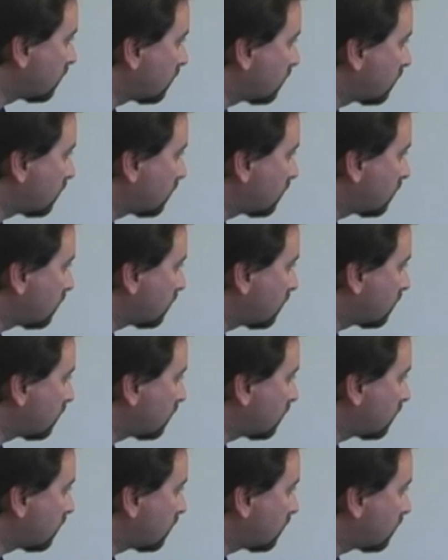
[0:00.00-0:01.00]

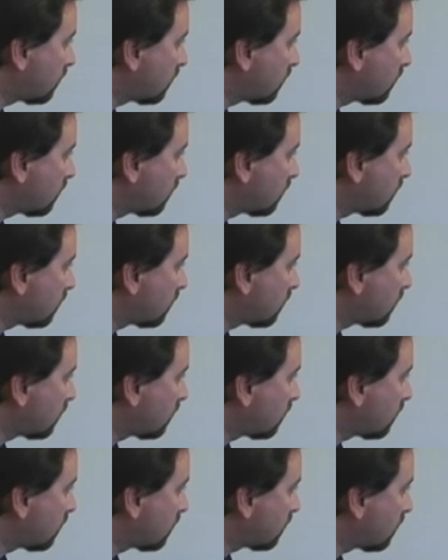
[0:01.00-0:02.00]

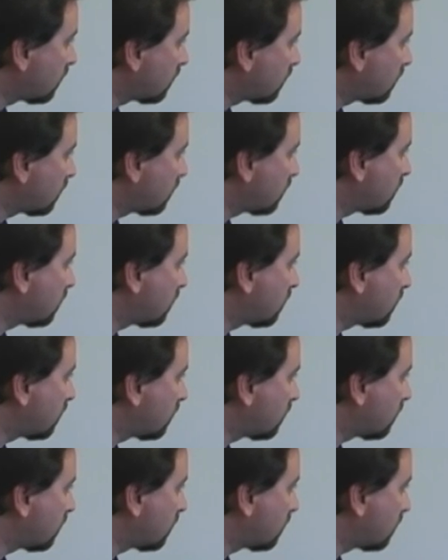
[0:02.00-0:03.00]

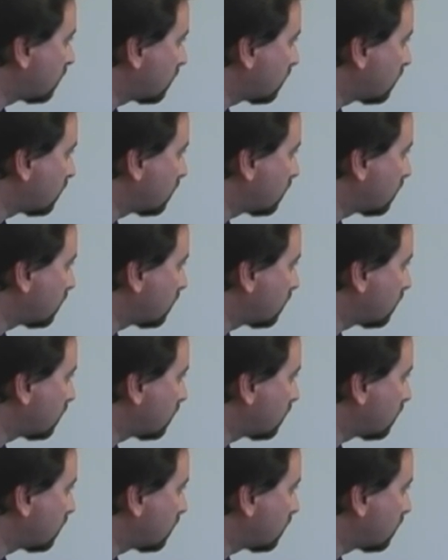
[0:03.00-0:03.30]
This person isn't speaking.